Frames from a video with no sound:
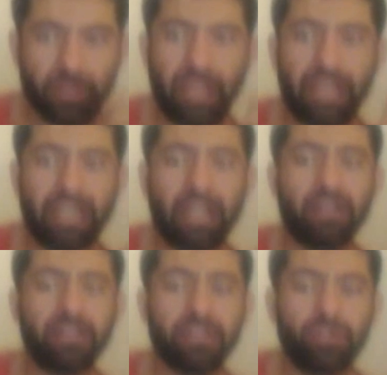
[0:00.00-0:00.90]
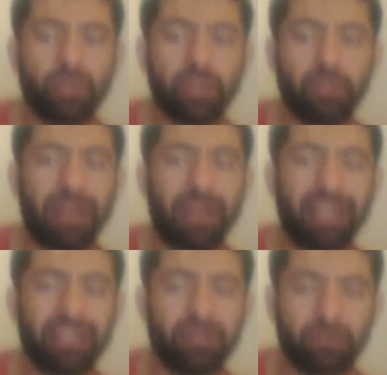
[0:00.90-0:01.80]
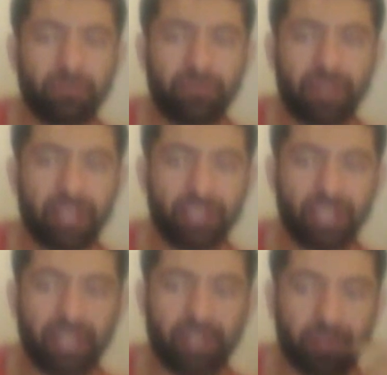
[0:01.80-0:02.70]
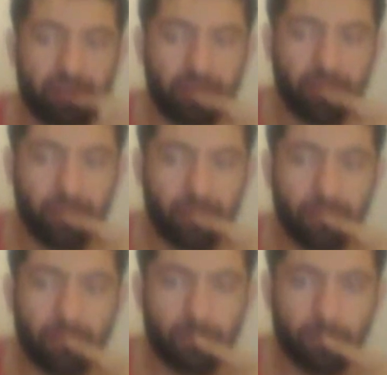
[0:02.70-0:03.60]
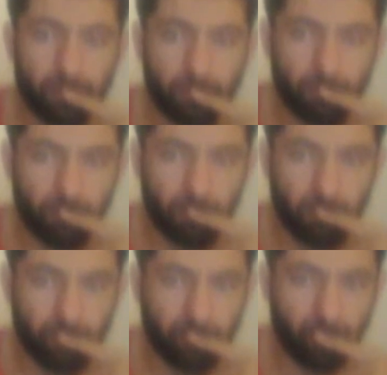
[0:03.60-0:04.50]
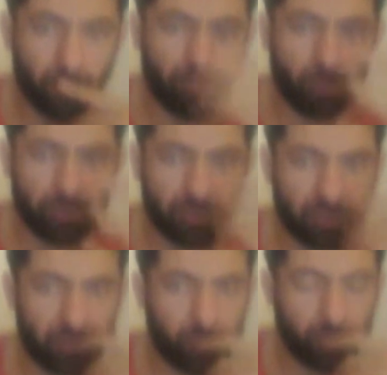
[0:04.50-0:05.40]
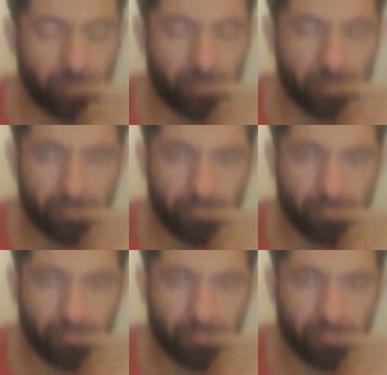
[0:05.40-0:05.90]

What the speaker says: That I can't enjoy my fair share of what I want in the world.